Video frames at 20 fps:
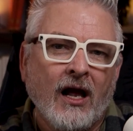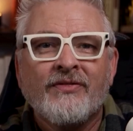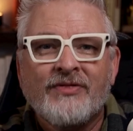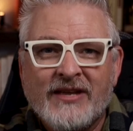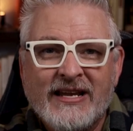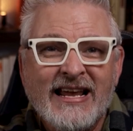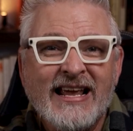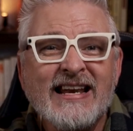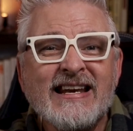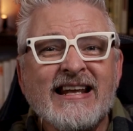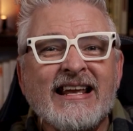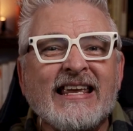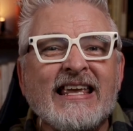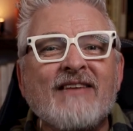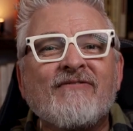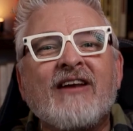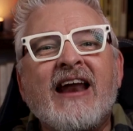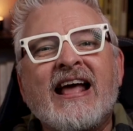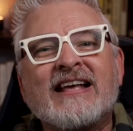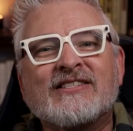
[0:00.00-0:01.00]
The ending
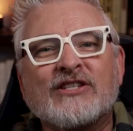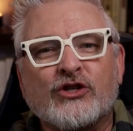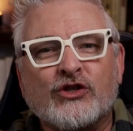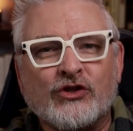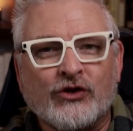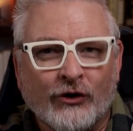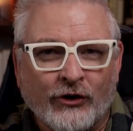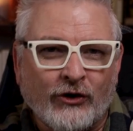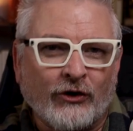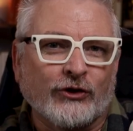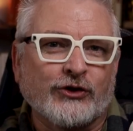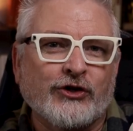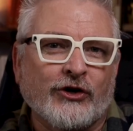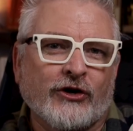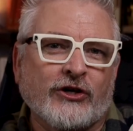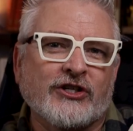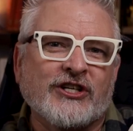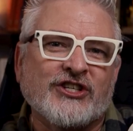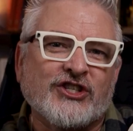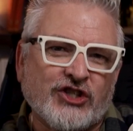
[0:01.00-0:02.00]
even has a circle
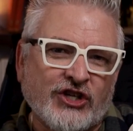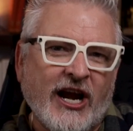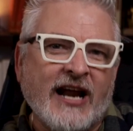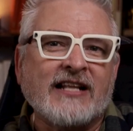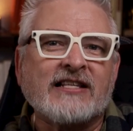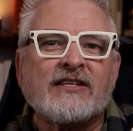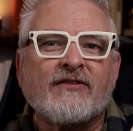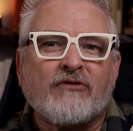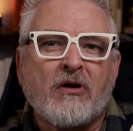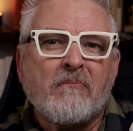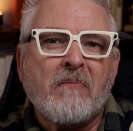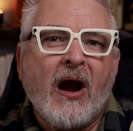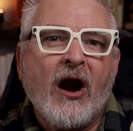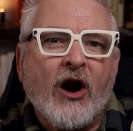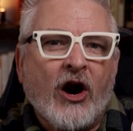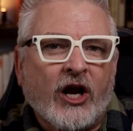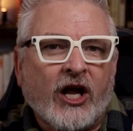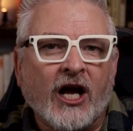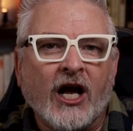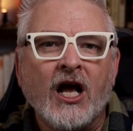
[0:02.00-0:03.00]
jerk to Chants of
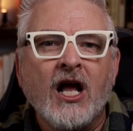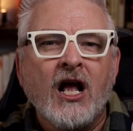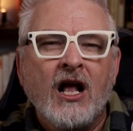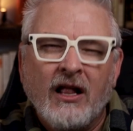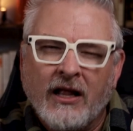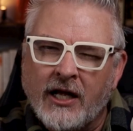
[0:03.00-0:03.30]
America